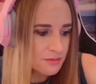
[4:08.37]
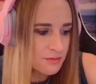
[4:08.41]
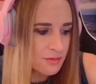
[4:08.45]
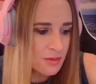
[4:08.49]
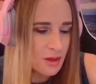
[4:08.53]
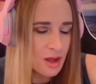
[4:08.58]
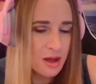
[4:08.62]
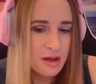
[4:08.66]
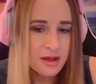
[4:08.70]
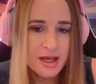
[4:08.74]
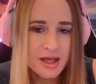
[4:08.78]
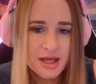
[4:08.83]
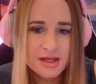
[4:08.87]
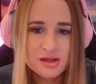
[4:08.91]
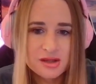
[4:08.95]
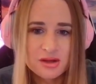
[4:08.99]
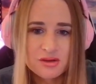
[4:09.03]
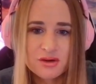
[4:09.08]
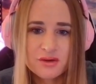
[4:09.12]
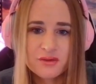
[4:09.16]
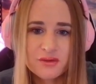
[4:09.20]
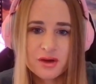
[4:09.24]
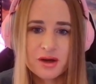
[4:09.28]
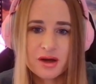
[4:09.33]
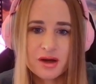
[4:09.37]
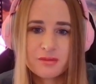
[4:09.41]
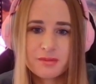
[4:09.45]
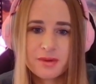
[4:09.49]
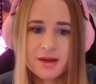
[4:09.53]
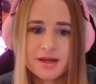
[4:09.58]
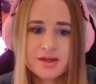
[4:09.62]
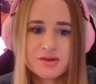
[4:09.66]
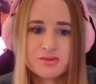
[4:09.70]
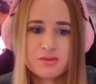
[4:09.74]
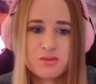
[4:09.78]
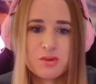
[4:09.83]
Okay, so 3 of a kind
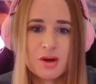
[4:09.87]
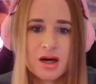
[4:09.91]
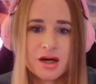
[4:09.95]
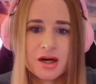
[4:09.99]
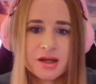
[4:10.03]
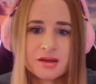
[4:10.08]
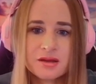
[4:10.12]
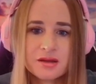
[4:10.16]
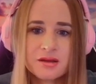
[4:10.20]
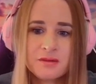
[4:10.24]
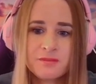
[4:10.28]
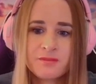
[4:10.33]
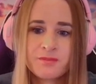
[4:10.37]
pays 1.